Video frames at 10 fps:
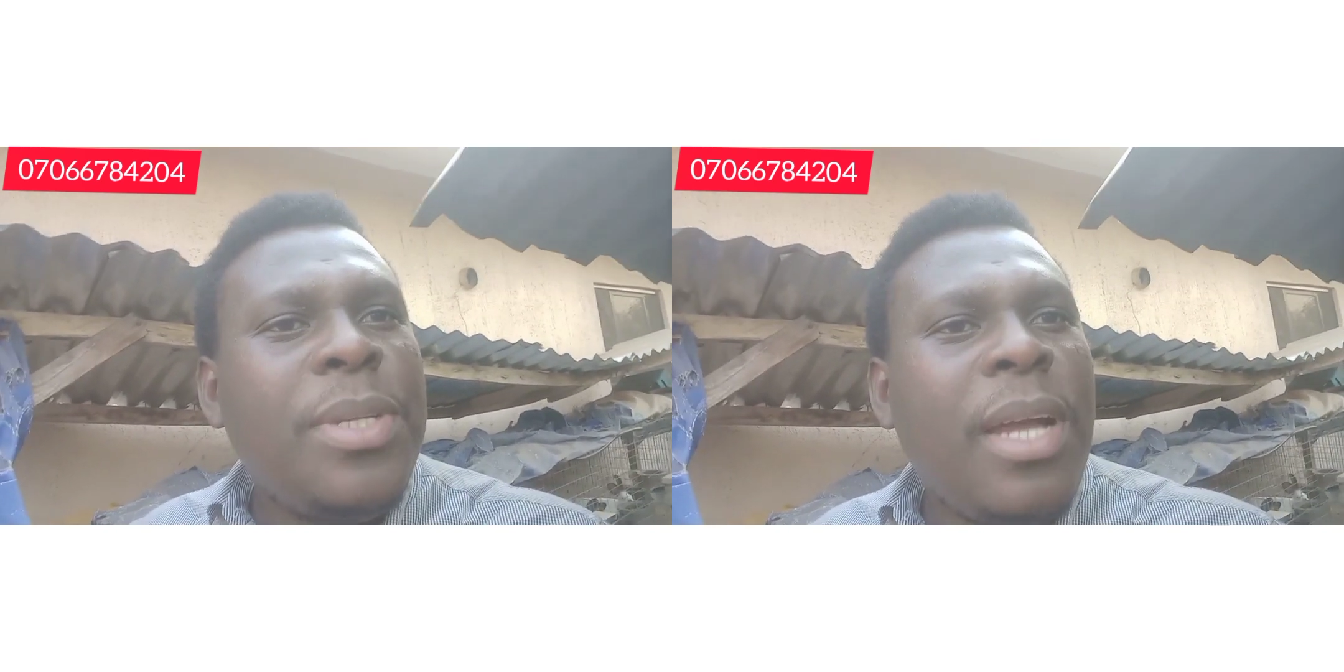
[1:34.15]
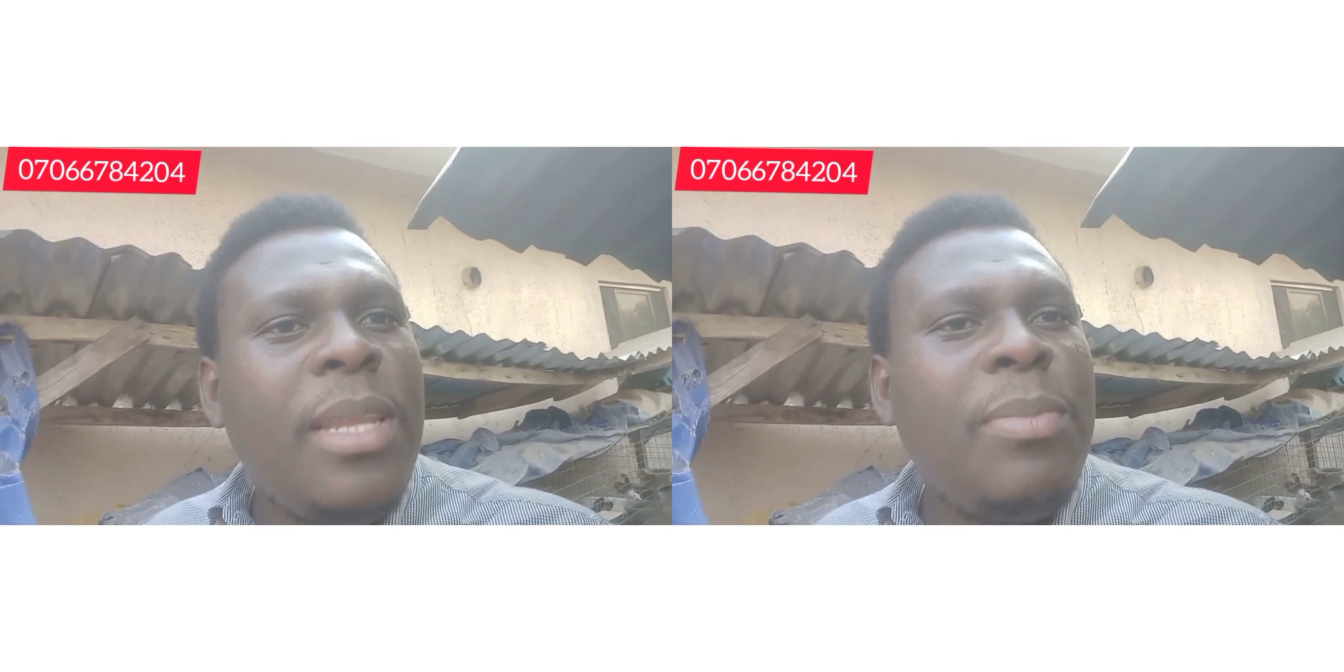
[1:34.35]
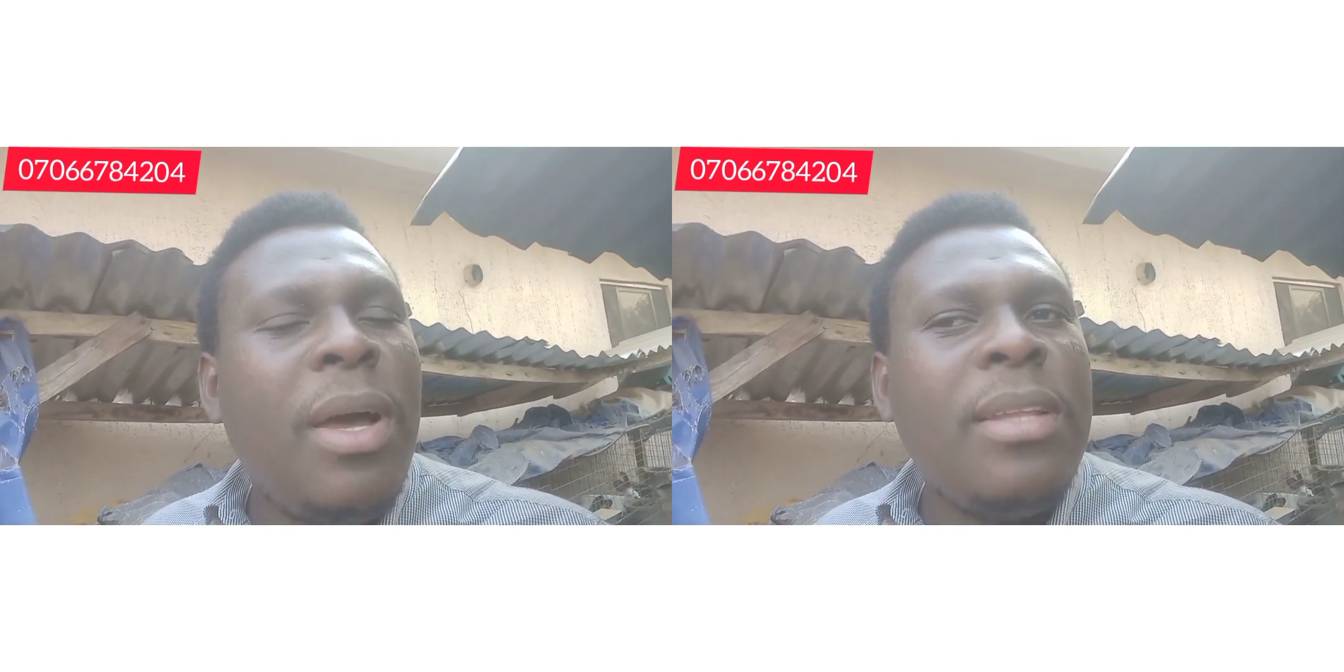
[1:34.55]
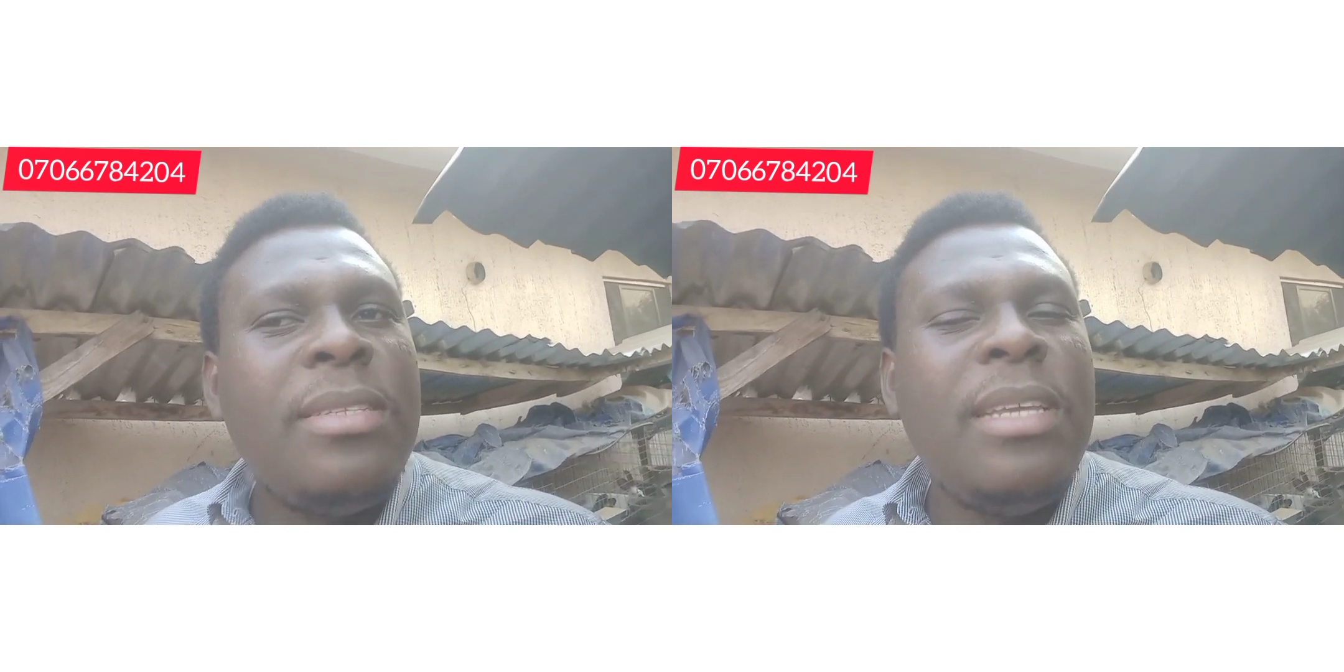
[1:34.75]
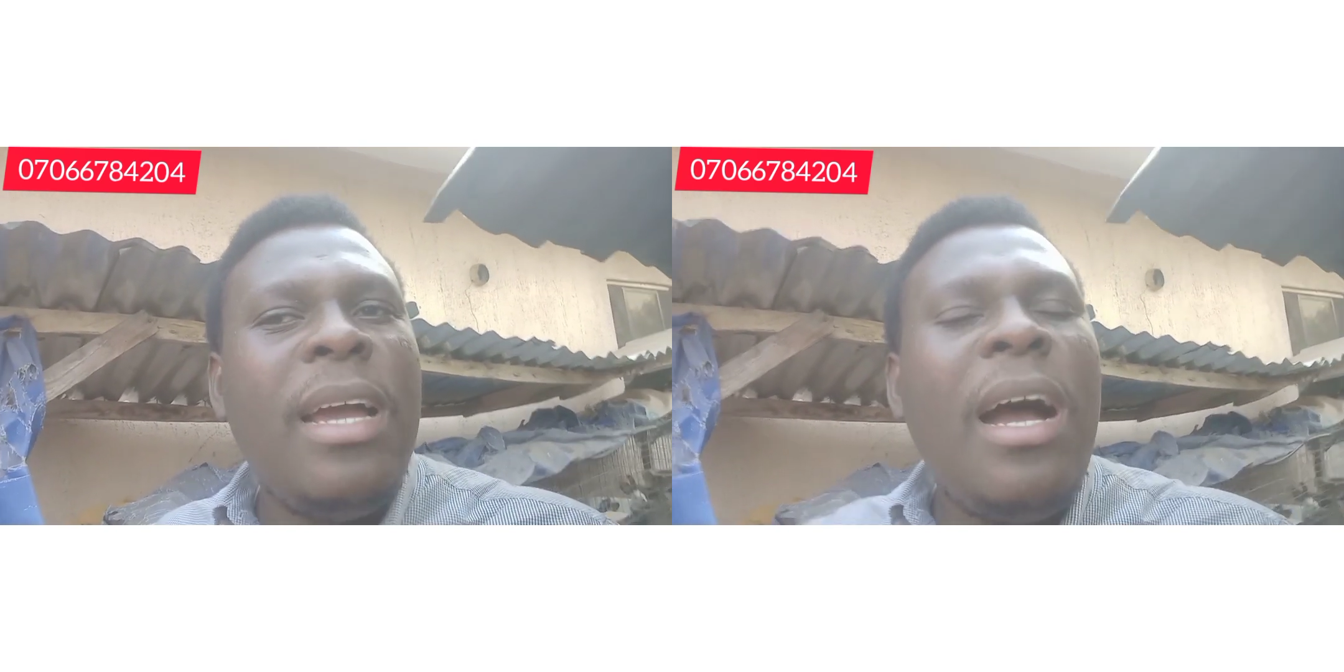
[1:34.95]
animal,
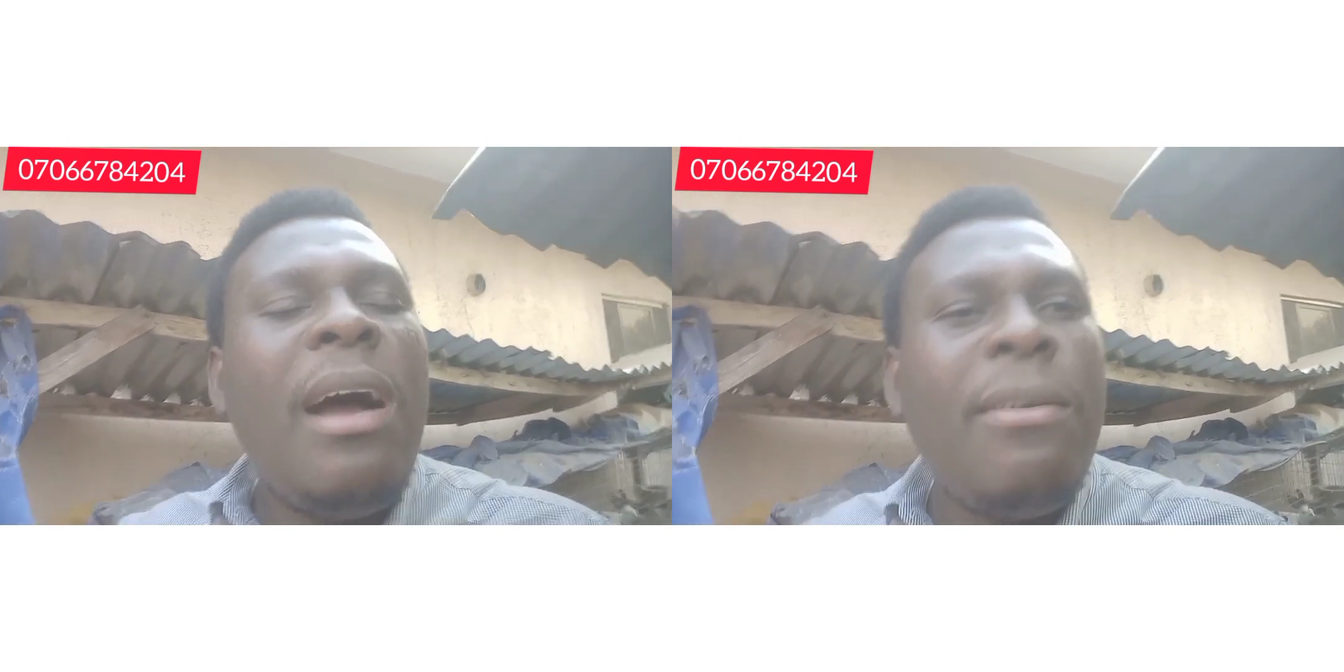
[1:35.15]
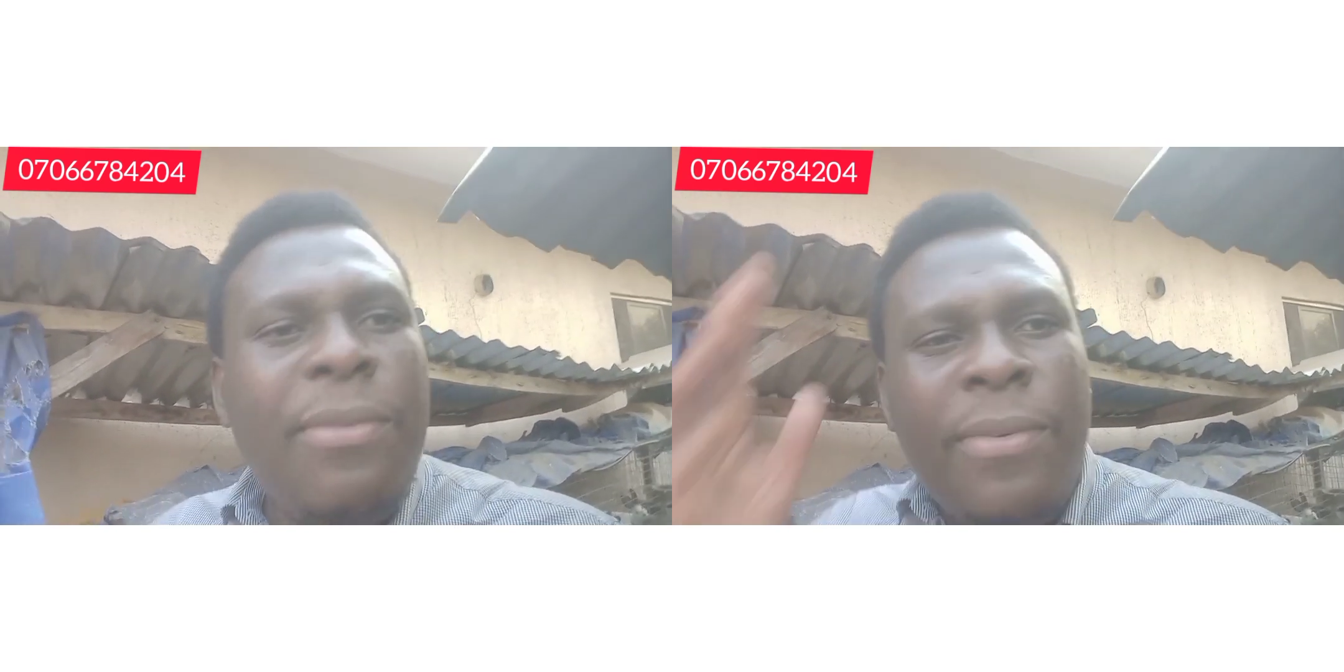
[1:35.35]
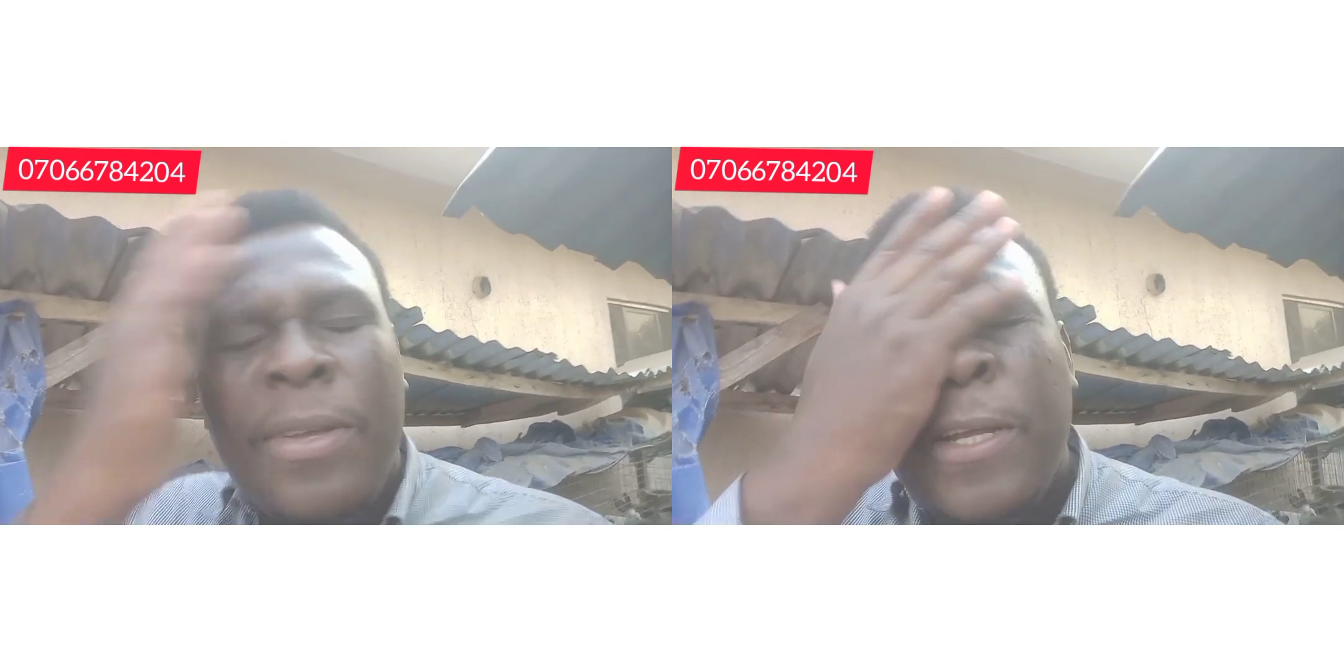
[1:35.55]
they have